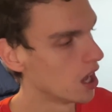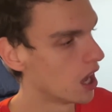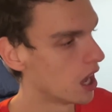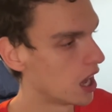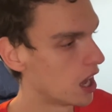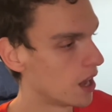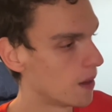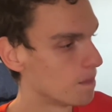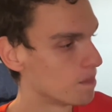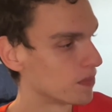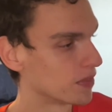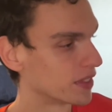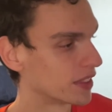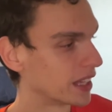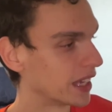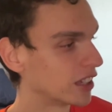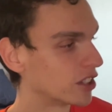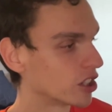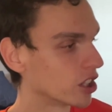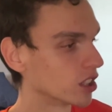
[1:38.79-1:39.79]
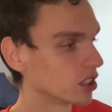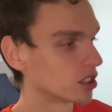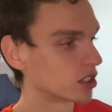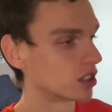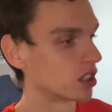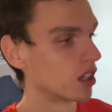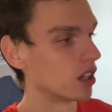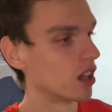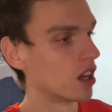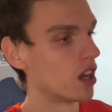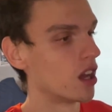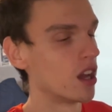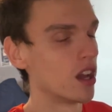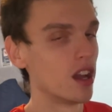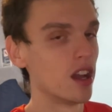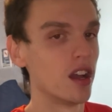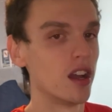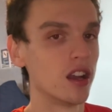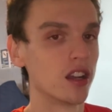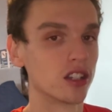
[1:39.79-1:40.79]
They just
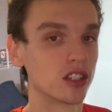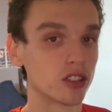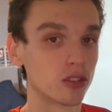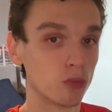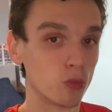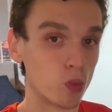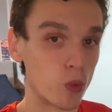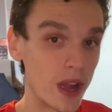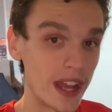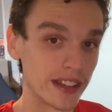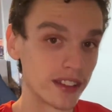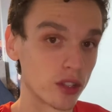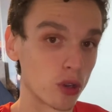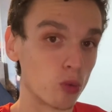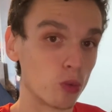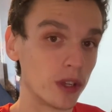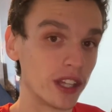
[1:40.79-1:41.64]
went